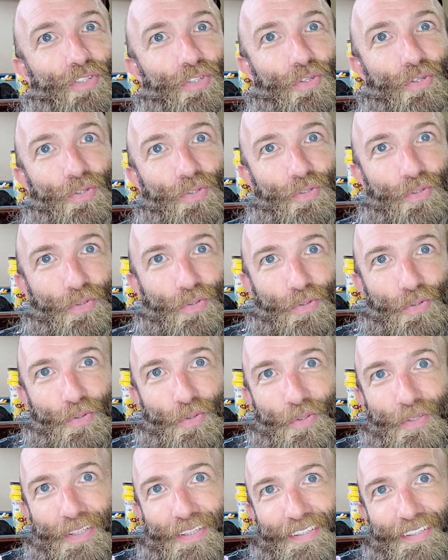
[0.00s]

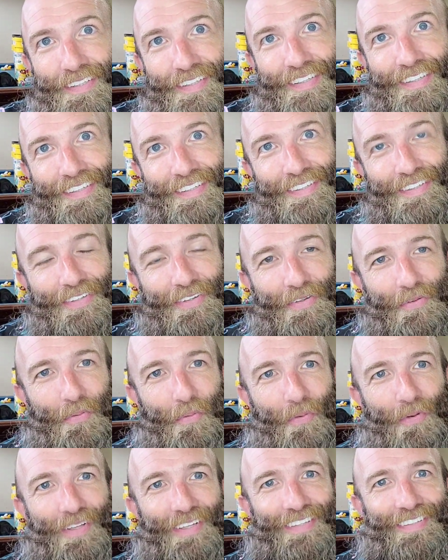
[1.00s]
to New
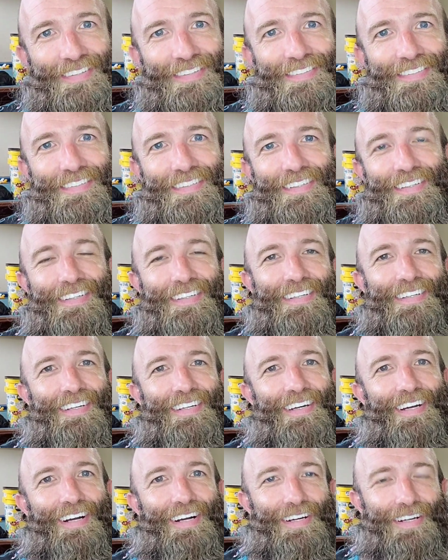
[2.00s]
Orleans.
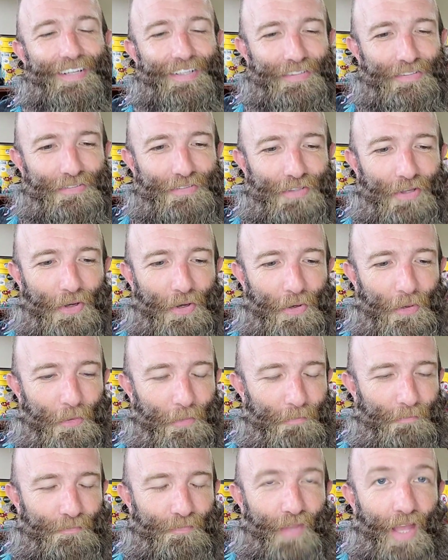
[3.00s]

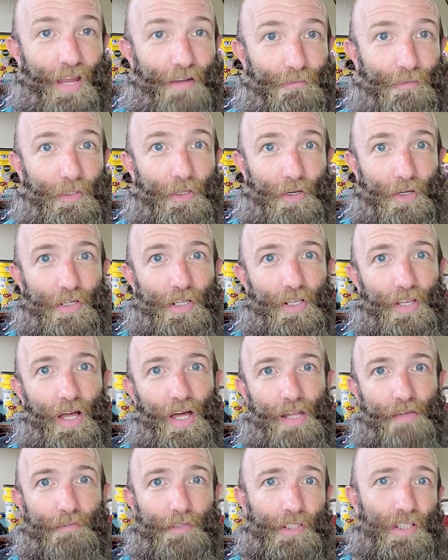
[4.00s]
So I've learned a
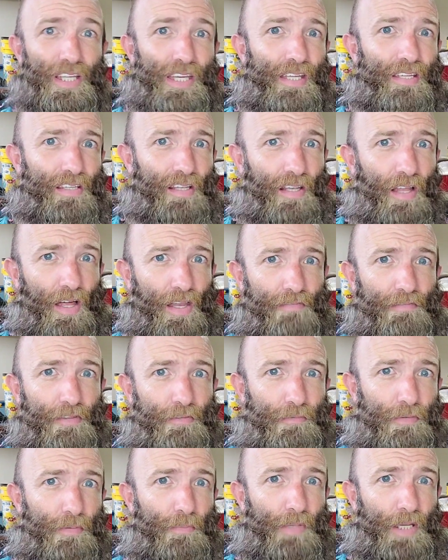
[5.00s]
lot, I've gleaned a lot of
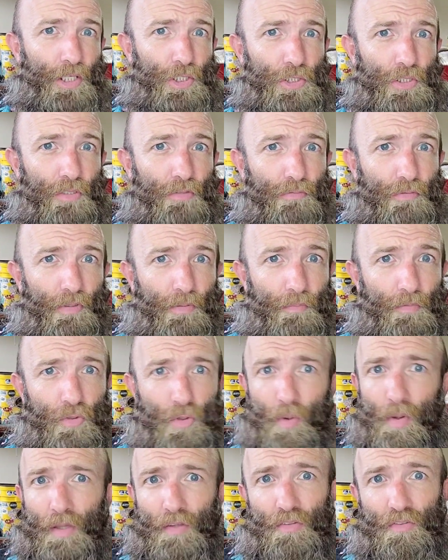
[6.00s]
information from
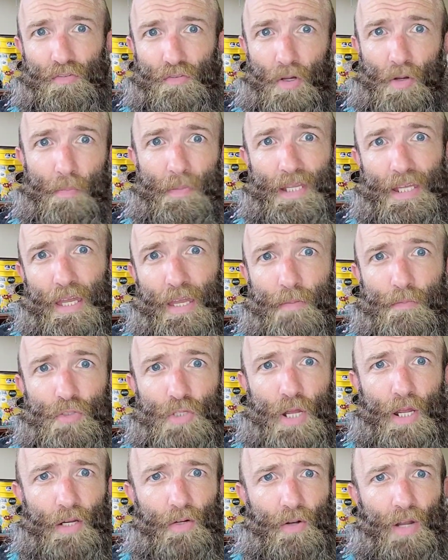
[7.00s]
doing so many
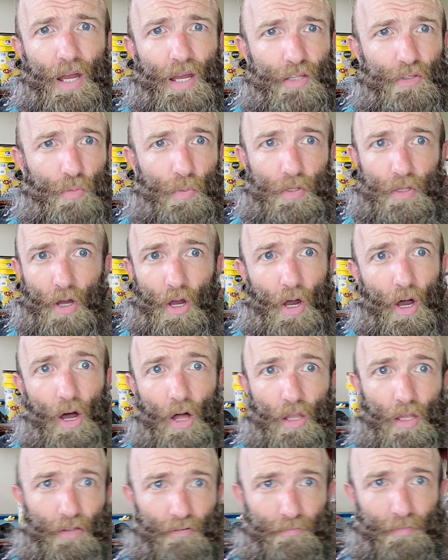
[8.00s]
Amtrak rides with
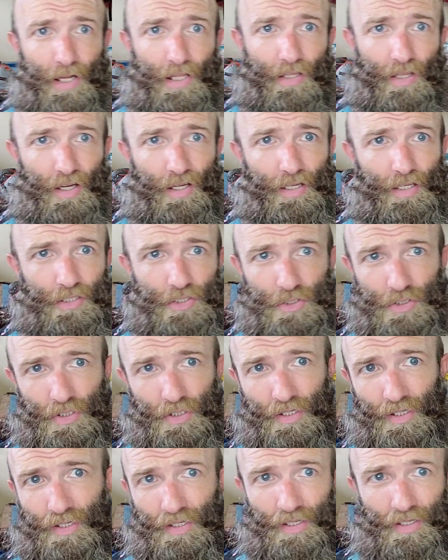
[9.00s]
all of my luggage
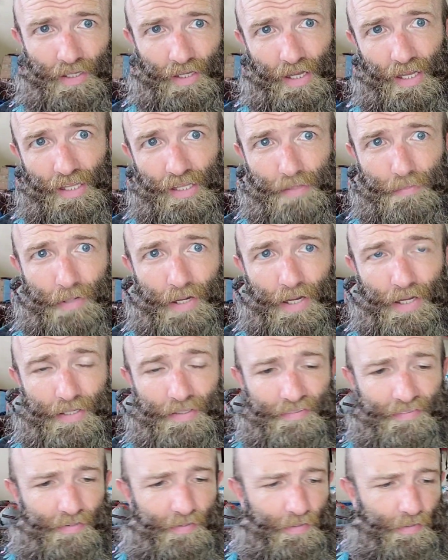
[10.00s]
and the
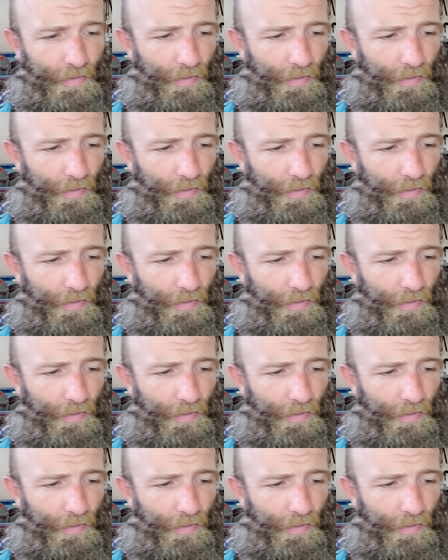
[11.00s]
bikes.